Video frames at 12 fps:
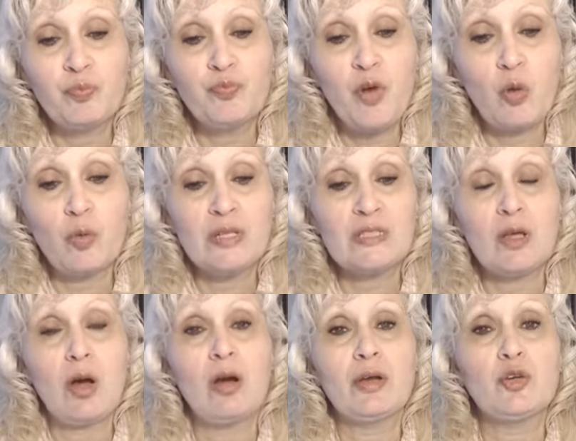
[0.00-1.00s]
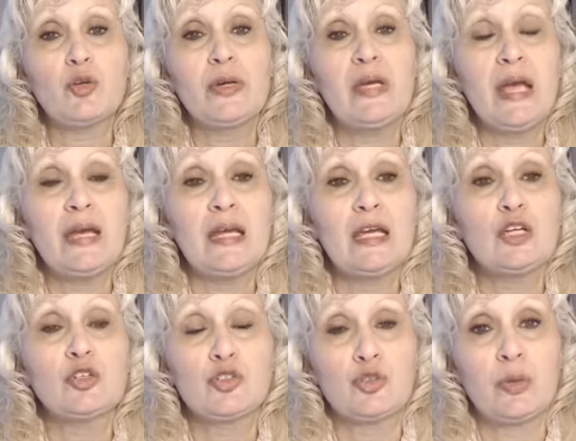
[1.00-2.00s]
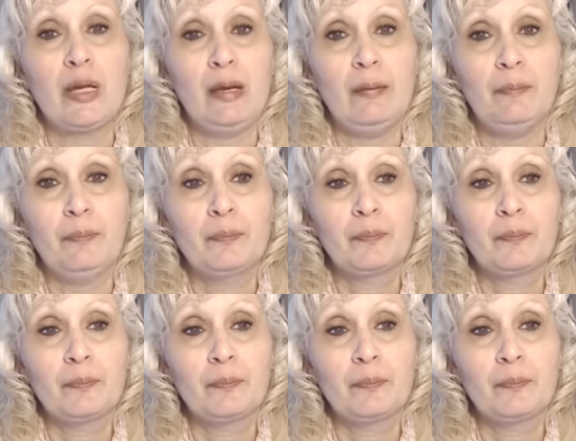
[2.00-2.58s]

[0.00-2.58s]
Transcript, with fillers: focused on creating your dream.